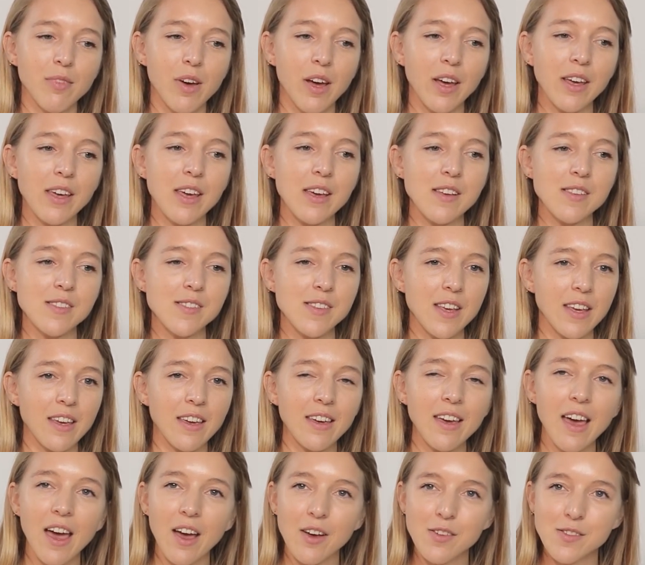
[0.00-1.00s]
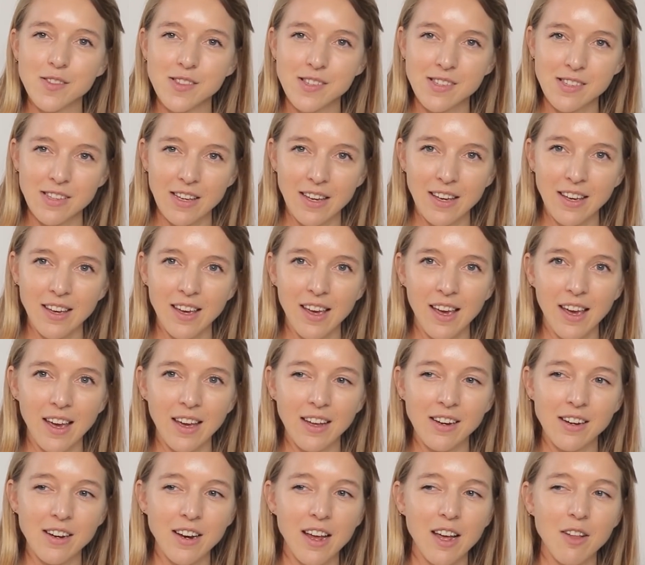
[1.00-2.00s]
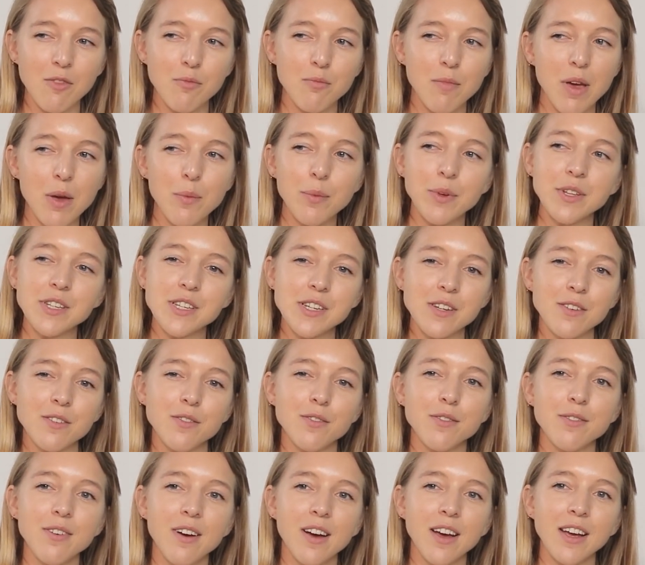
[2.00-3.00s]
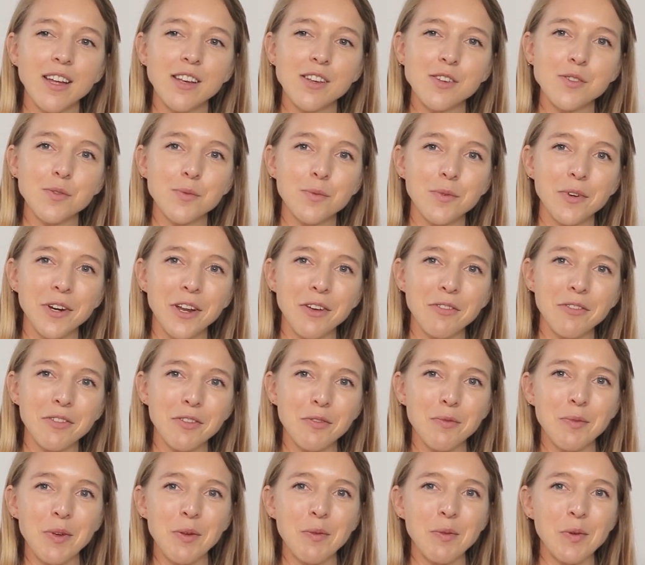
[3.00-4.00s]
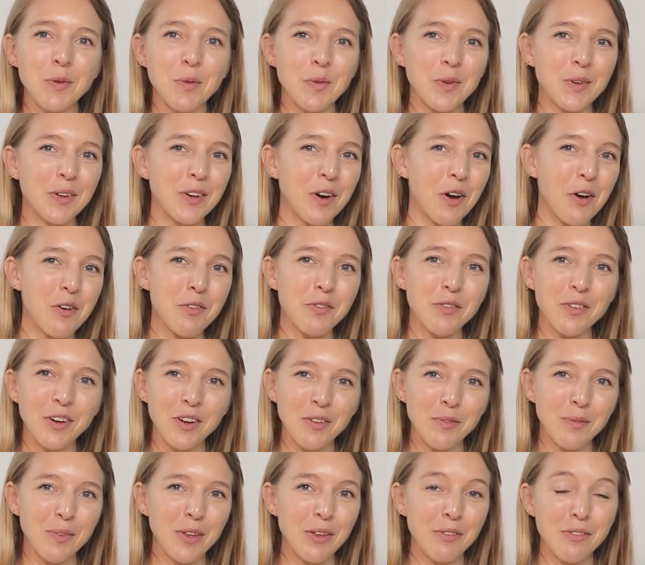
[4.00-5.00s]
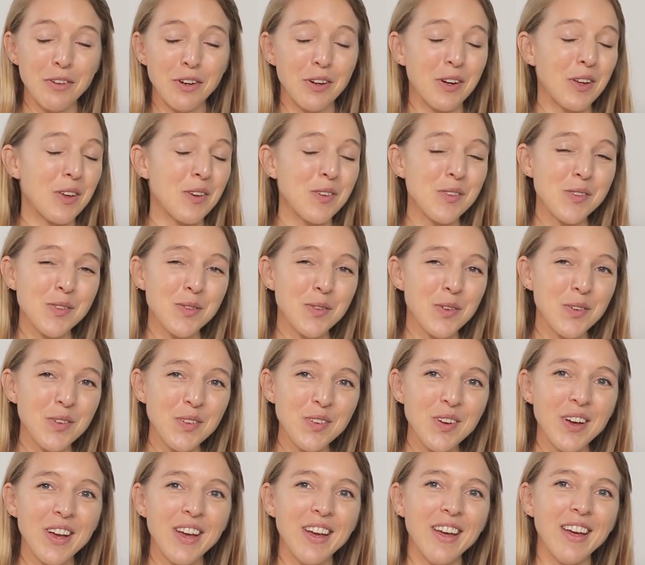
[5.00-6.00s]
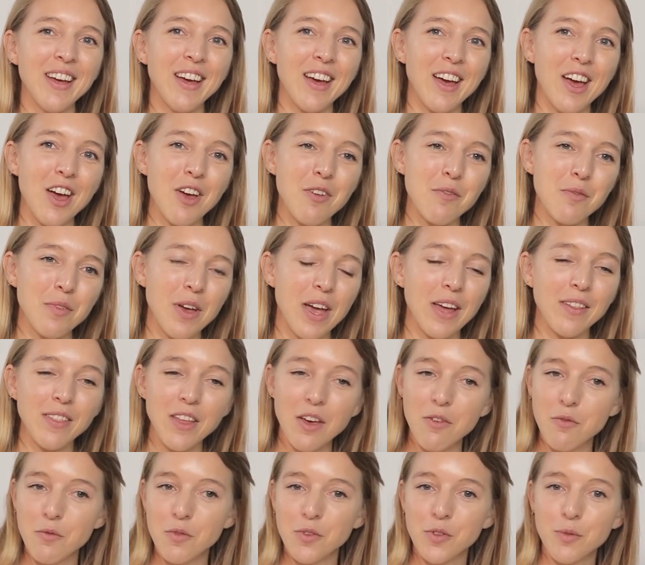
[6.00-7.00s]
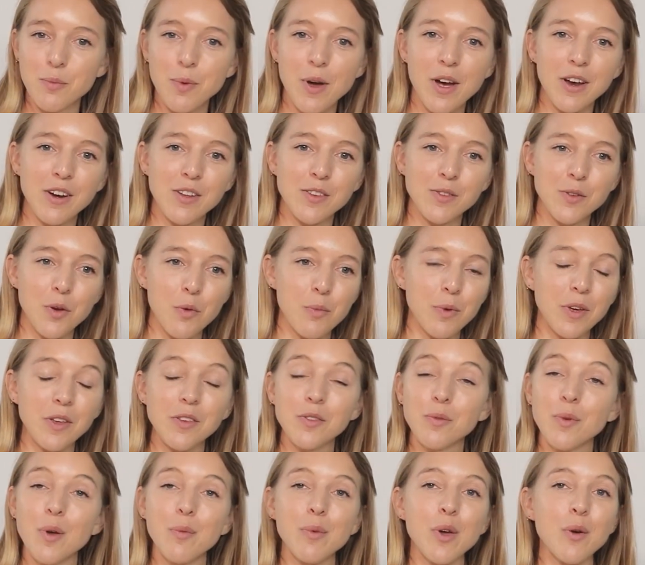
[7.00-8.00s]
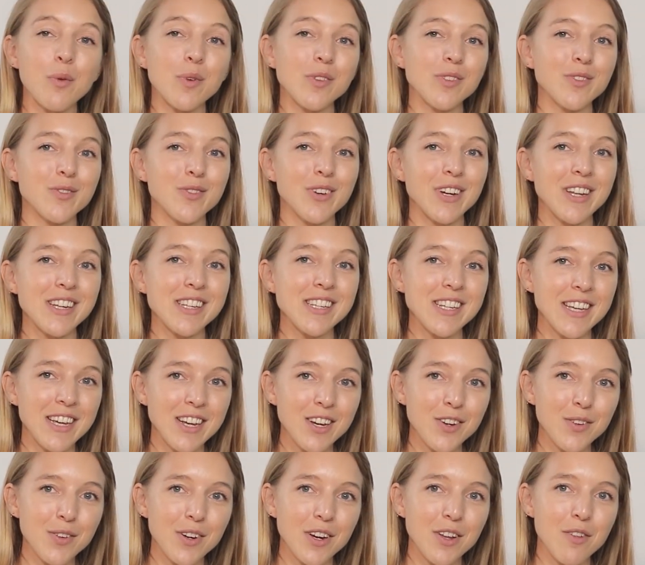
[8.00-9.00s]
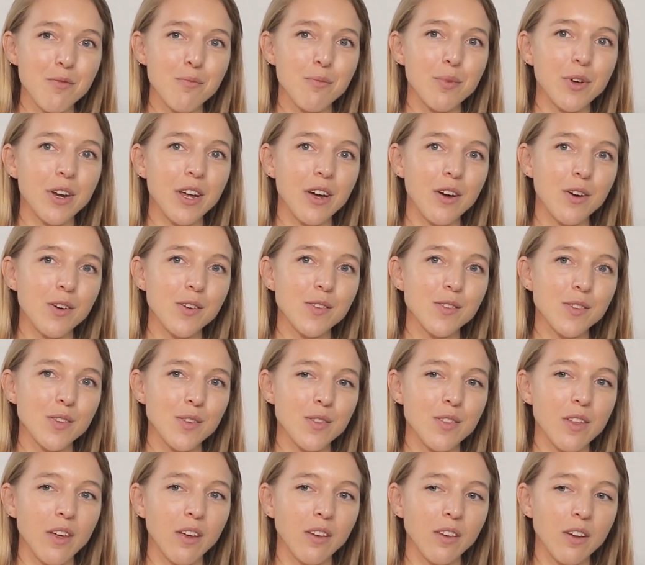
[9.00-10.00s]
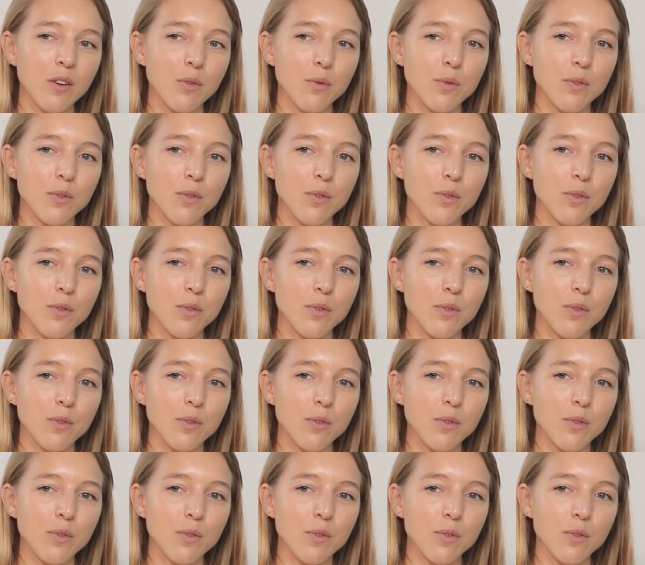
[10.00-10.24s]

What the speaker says: I guess, in counselling and maybe didn't find whatever people were offering me very useful. And that was part as well because maybe I wasn't ready to hear it. But I also think there